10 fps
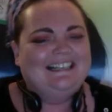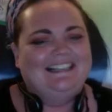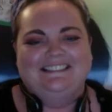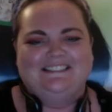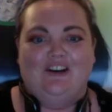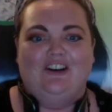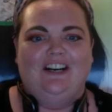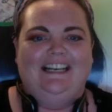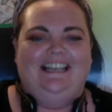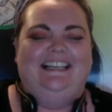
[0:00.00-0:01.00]

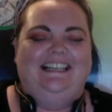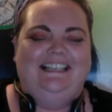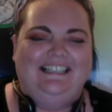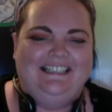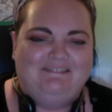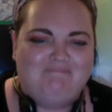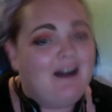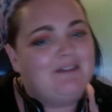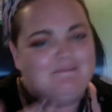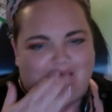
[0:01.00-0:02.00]
Sorry.
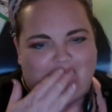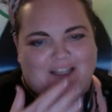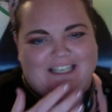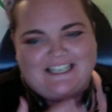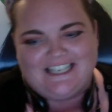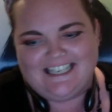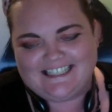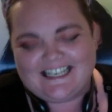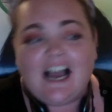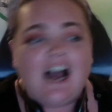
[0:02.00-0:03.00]
My
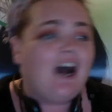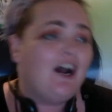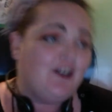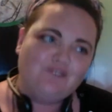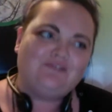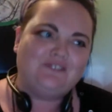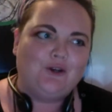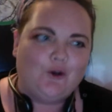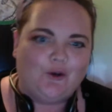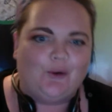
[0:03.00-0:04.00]
apologies. I don't feel
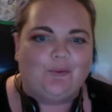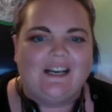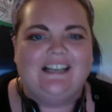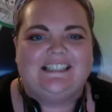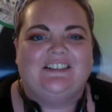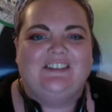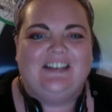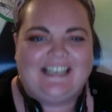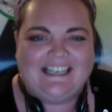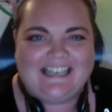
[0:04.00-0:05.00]
good when I
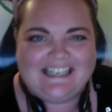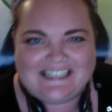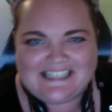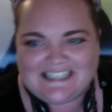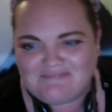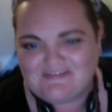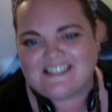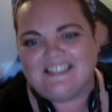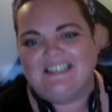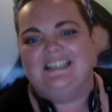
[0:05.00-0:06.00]
don't get enough
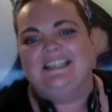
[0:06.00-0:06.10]
sun.